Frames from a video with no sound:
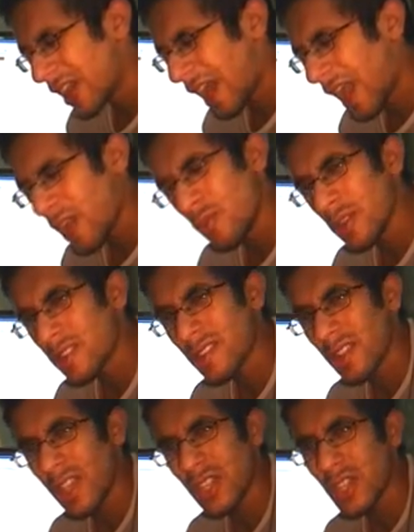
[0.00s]
I would
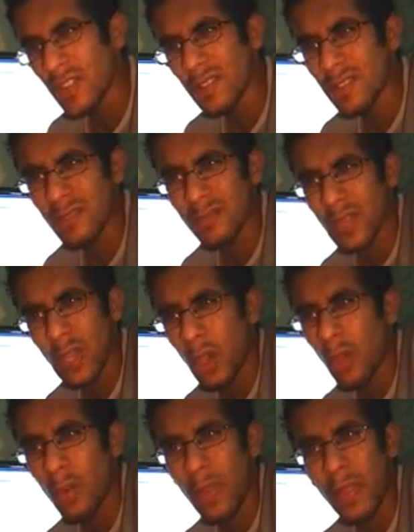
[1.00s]
say just
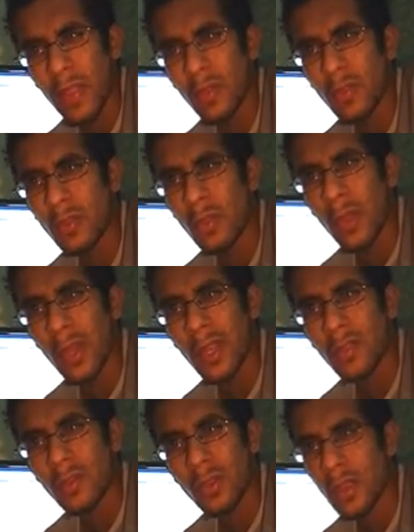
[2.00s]
go with the
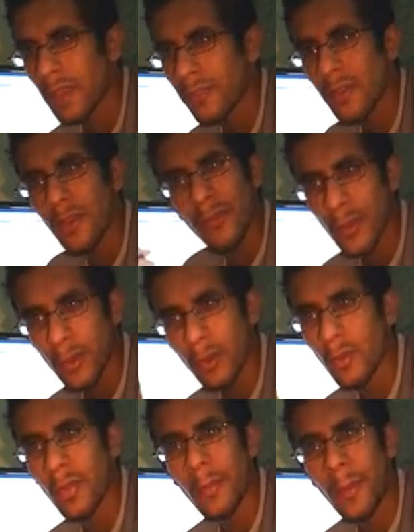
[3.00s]
2232. Even if you
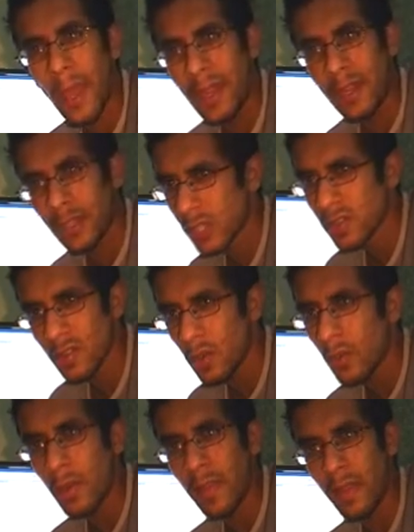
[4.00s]
don't know the panel, just
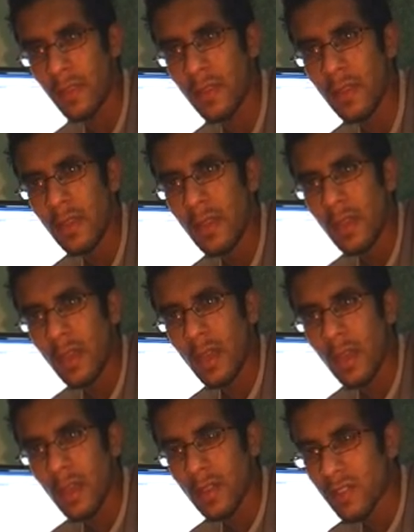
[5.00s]
go with it.
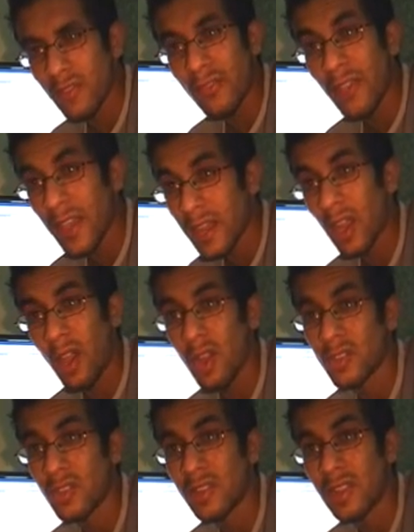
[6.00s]
It's very
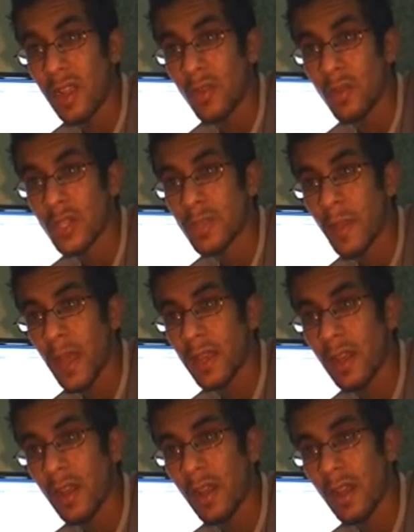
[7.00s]
hard to tell which
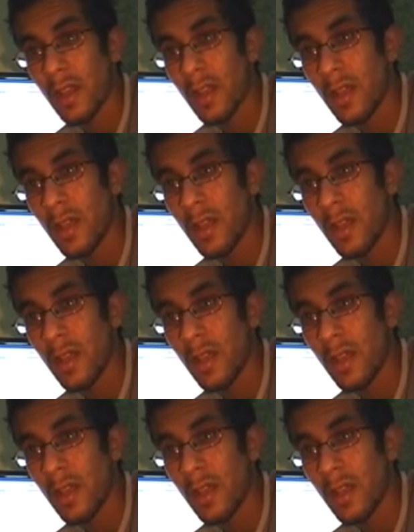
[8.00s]
panel